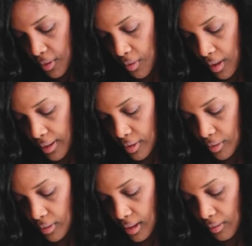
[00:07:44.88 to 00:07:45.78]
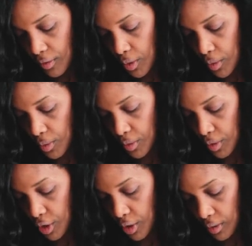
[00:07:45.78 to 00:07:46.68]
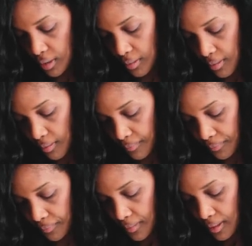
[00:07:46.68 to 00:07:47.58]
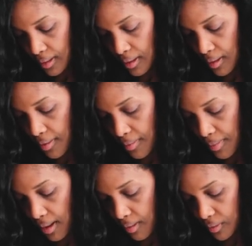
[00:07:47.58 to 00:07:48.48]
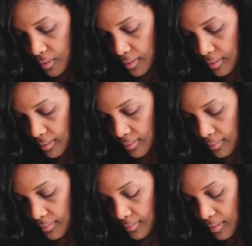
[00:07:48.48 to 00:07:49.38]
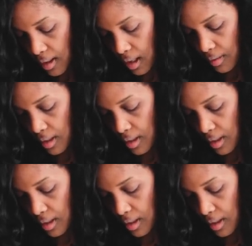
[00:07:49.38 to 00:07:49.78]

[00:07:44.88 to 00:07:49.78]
I give you the shot about how he